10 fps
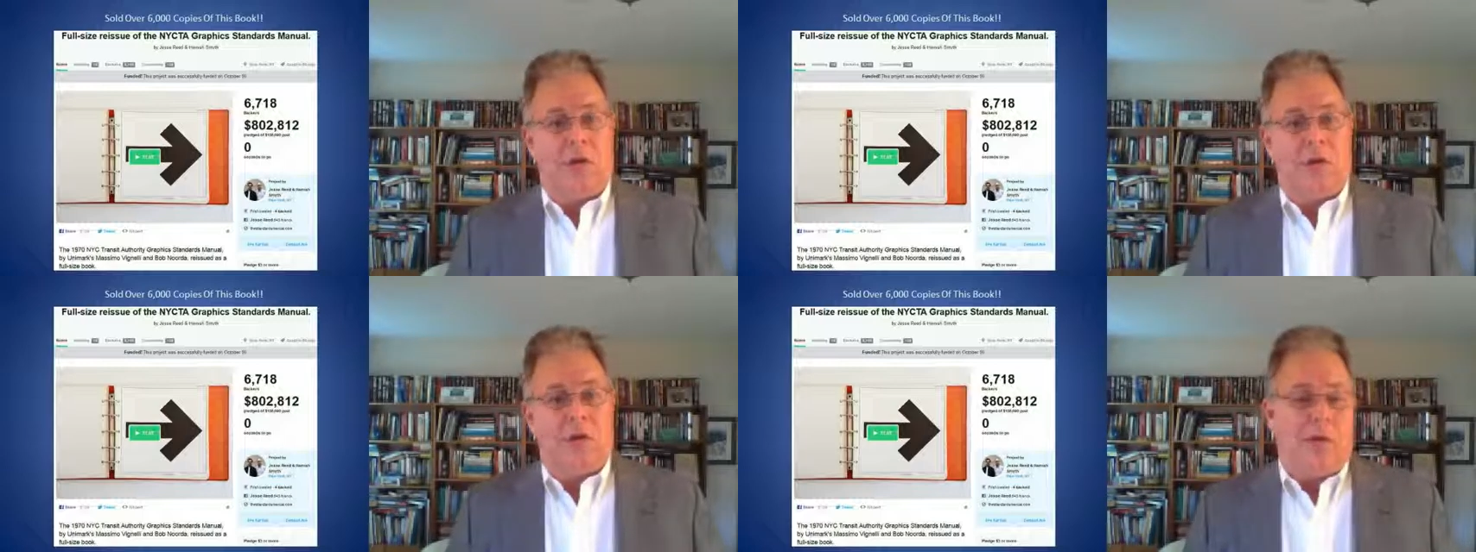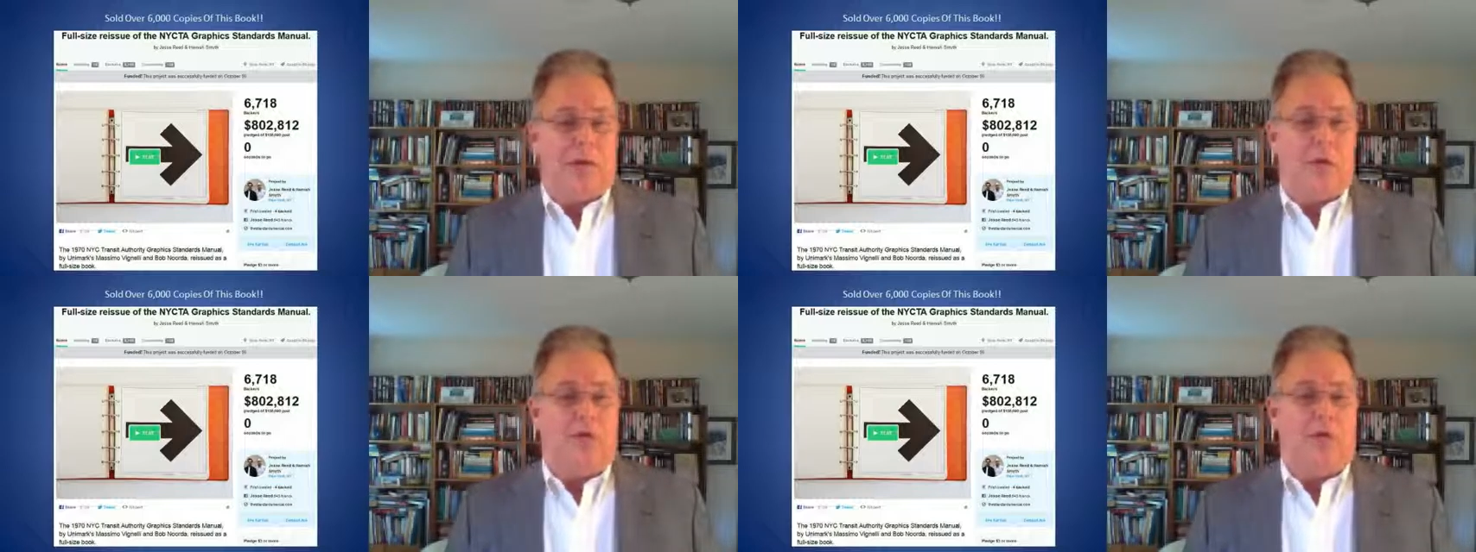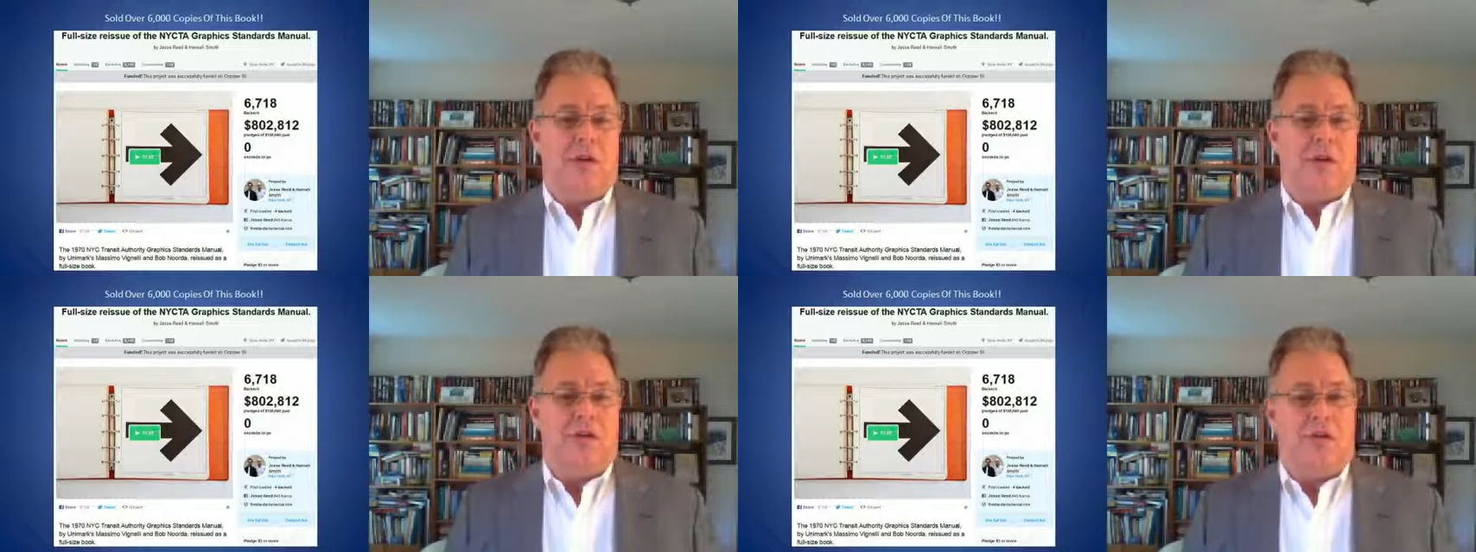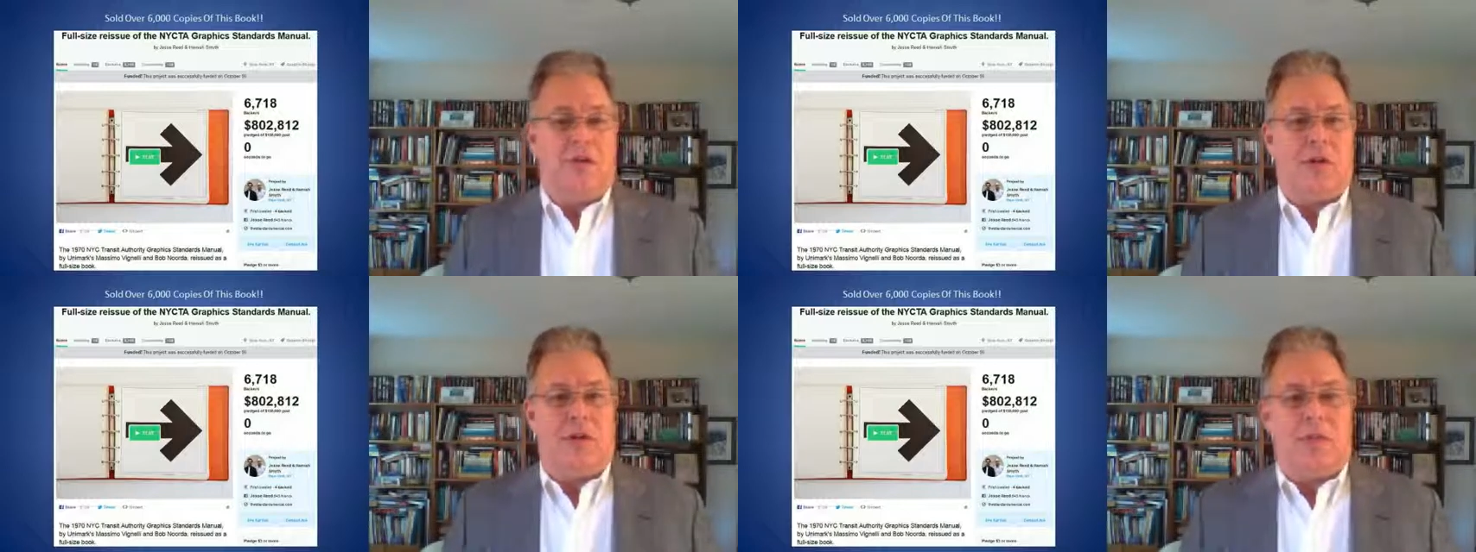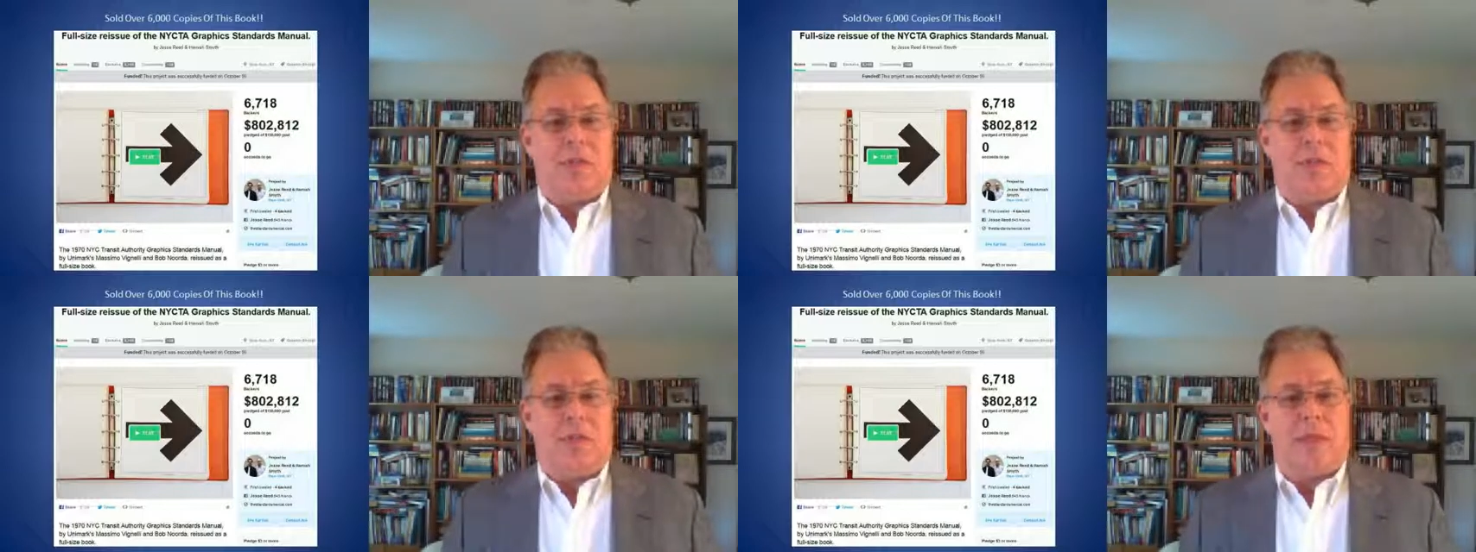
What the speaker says: So I thought that was really interesting.